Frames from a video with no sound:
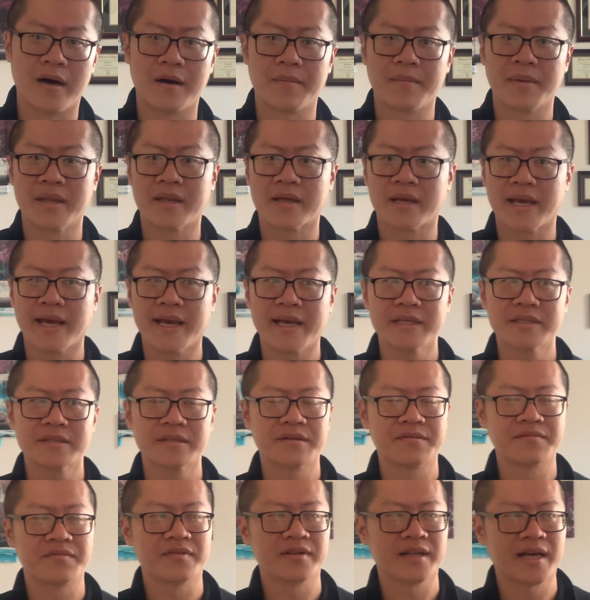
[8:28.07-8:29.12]
In the case
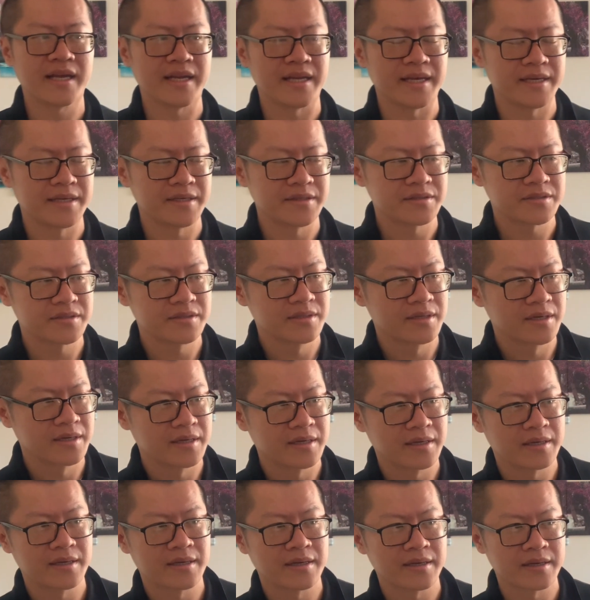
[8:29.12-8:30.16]
of ladies,
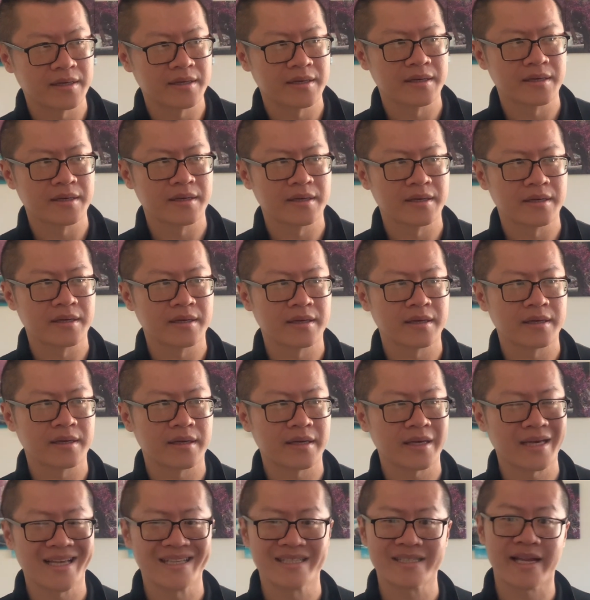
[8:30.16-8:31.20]

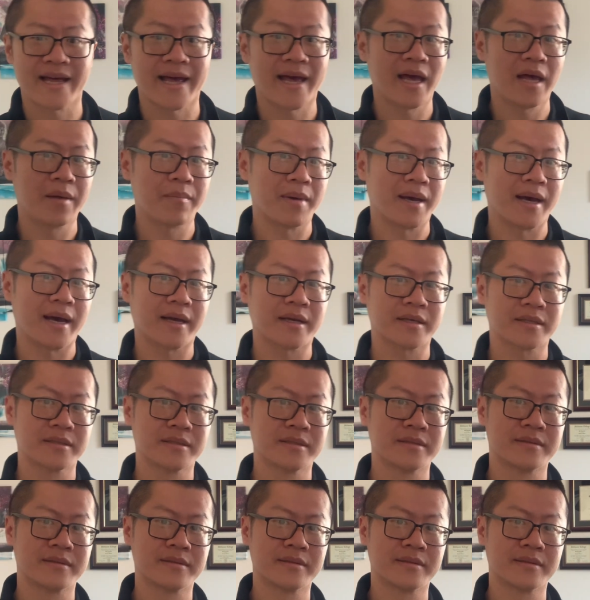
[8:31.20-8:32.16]
it's the handbags.